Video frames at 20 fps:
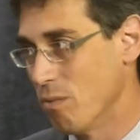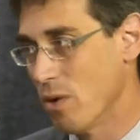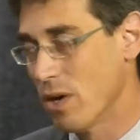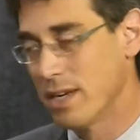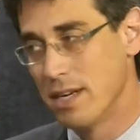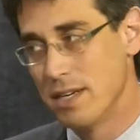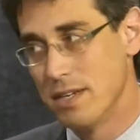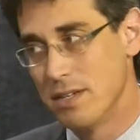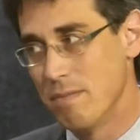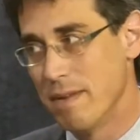We're
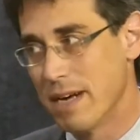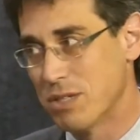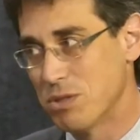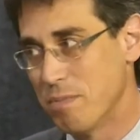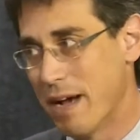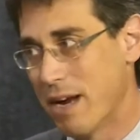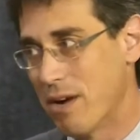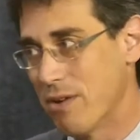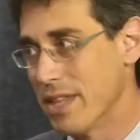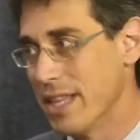going to do much
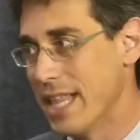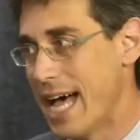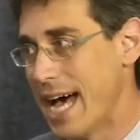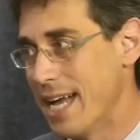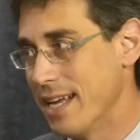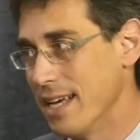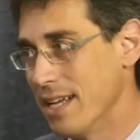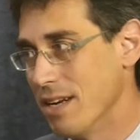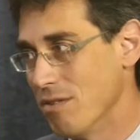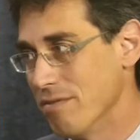better than
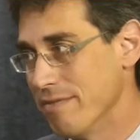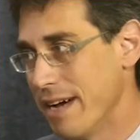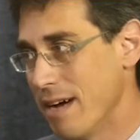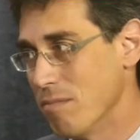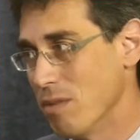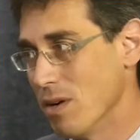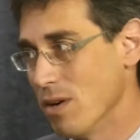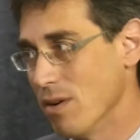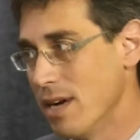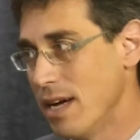that in
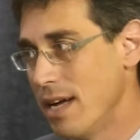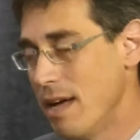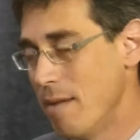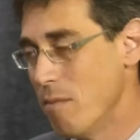November.